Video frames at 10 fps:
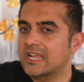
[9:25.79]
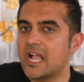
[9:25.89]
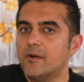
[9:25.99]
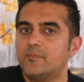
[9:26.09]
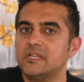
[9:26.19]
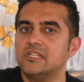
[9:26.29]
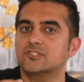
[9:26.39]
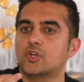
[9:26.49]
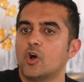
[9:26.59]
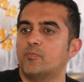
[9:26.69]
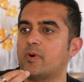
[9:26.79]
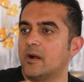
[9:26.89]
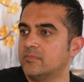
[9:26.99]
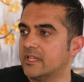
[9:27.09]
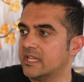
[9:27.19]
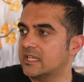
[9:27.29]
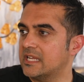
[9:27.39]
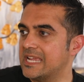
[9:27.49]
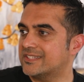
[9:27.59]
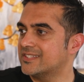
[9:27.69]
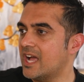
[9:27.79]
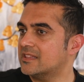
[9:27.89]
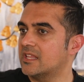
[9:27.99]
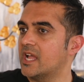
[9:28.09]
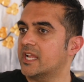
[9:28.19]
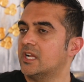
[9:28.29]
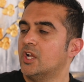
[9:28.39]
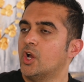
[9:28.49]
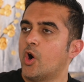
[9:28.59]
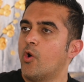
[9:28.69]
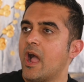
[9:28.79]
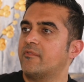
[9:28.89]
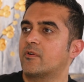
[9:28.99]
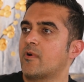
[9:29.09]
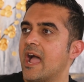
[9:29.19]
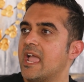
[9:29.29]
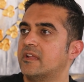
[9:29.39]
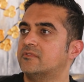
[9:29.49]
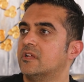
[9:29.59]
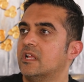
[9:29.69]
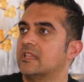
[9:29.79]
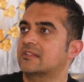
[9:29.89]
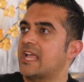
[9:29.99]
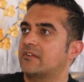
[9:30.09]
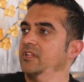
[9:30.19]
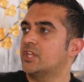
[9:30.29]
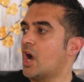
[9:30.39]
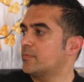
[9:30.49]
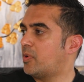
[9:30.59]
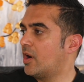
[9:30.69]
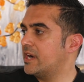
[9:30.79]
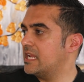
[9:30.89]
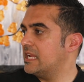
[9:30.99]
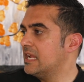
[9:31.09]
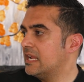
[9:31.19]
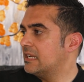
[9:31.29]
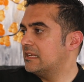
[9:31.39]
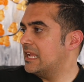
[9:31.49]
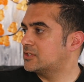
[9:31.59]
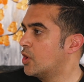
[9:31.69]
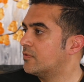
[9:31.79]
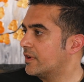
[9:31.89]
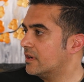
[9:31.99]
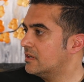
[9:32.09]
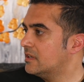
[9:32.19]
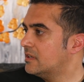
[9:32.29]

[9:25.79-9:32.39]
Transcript: Companies go public. It's not like, oh, I've arrived, let's have the yacht party, it's over.